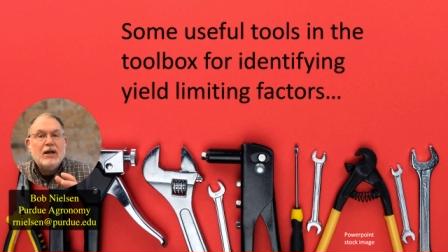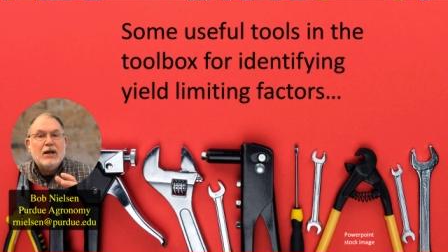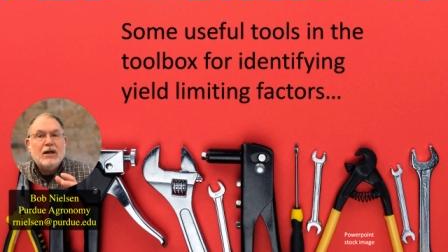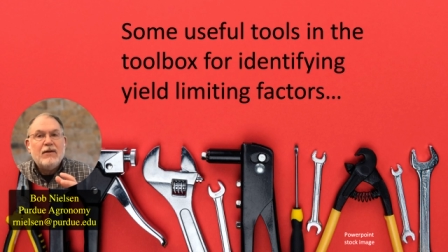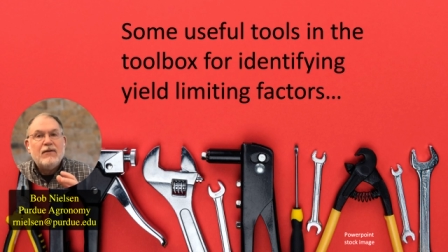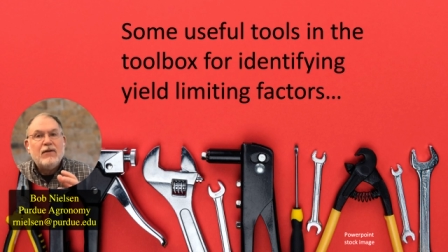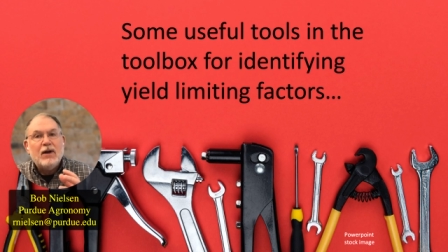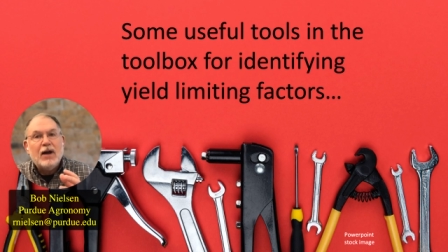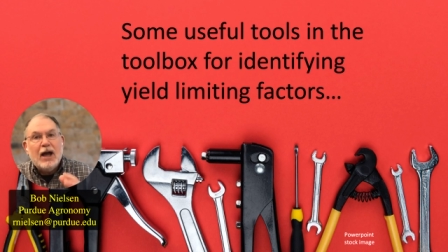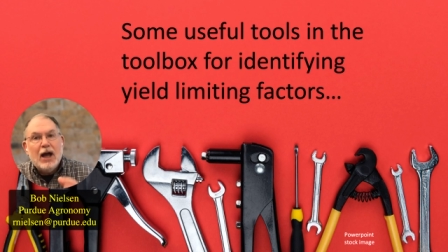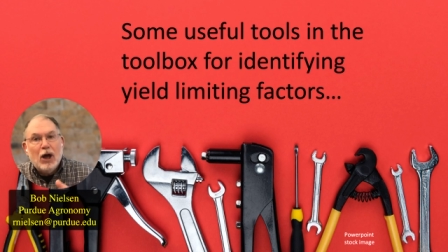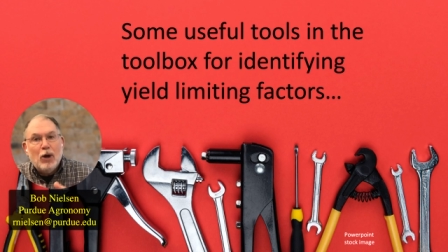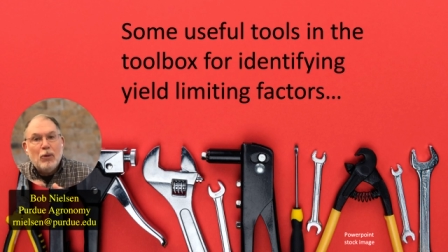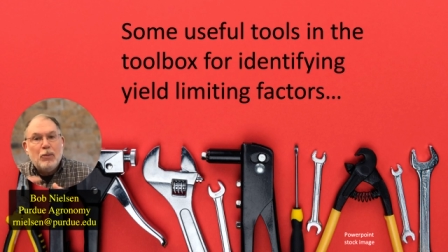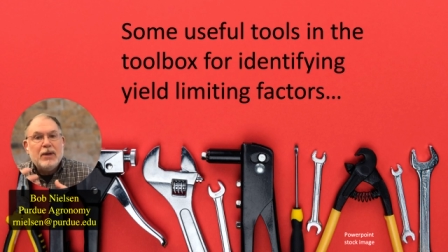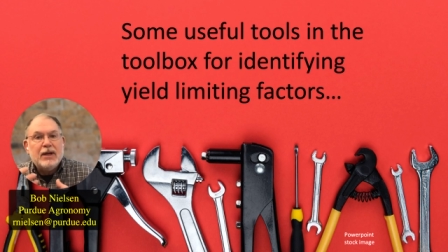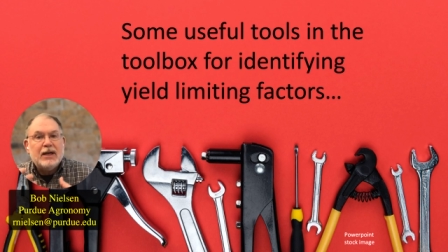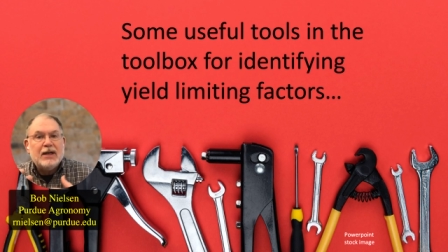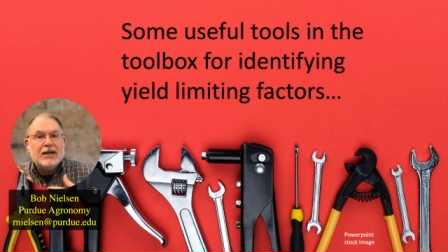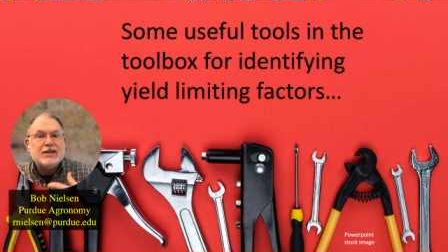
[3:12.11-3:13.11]
for
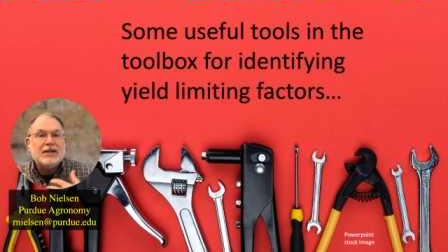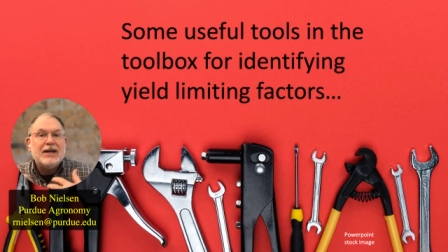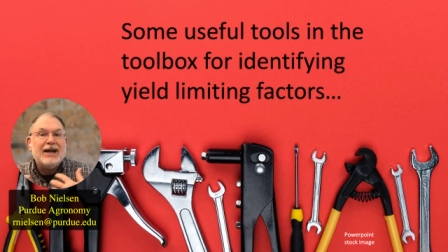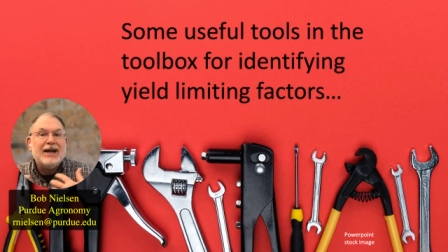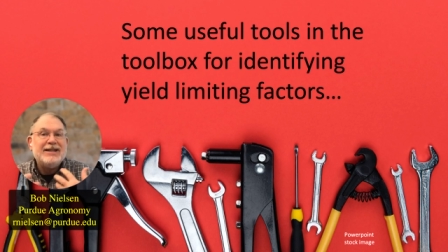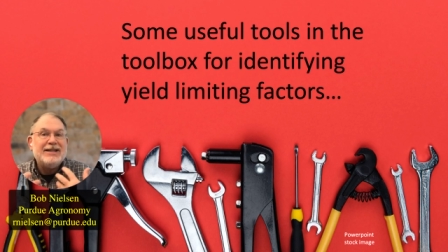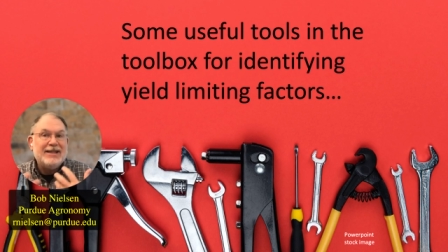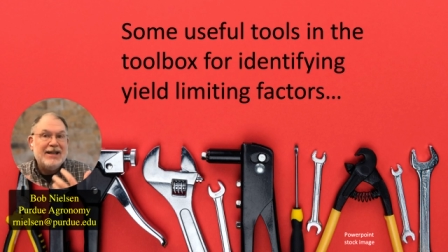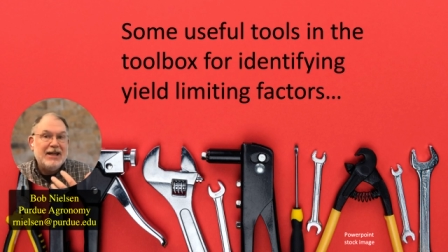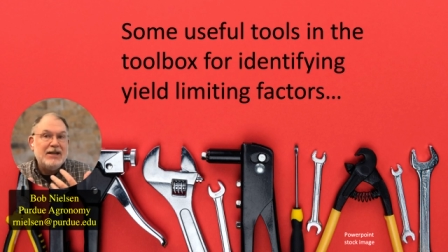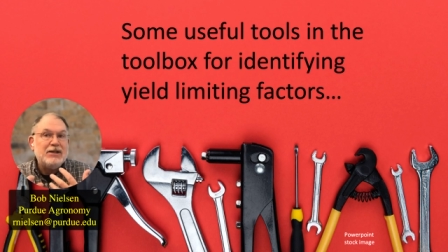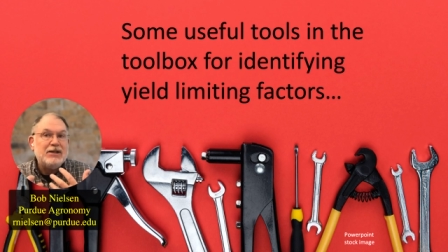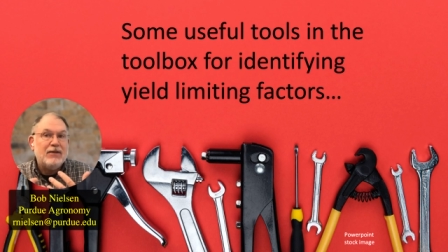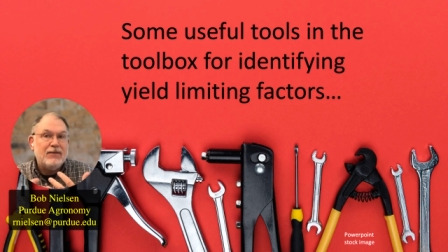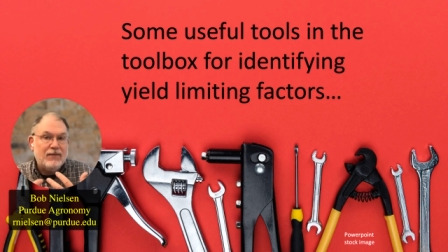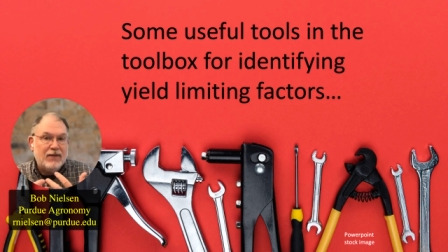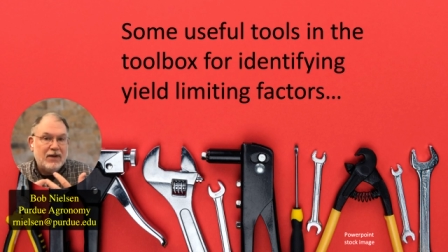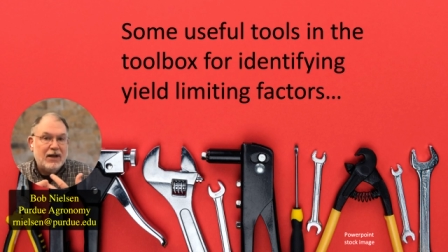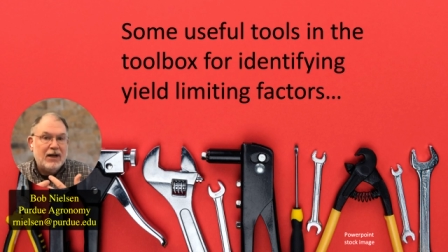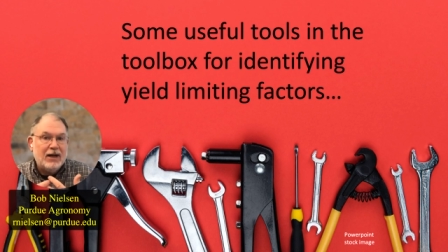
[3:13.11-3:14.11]
helping us
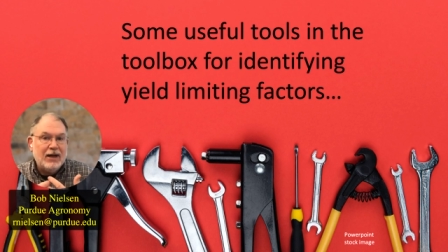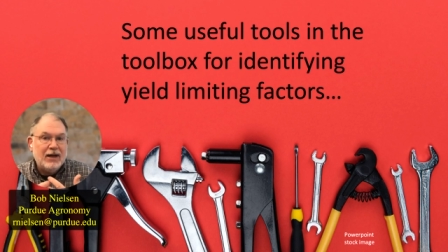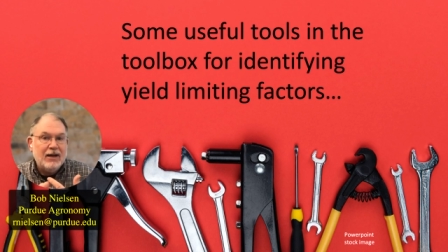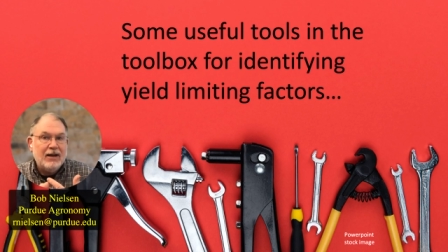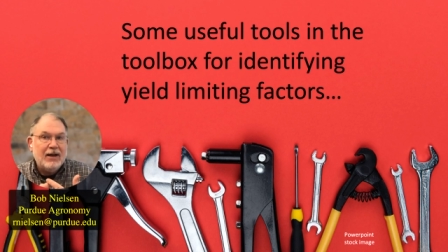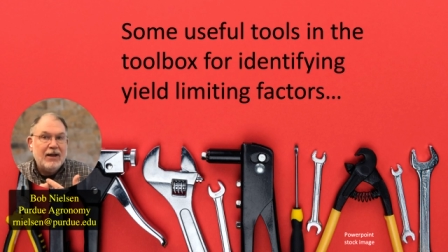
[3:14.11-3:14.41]
identify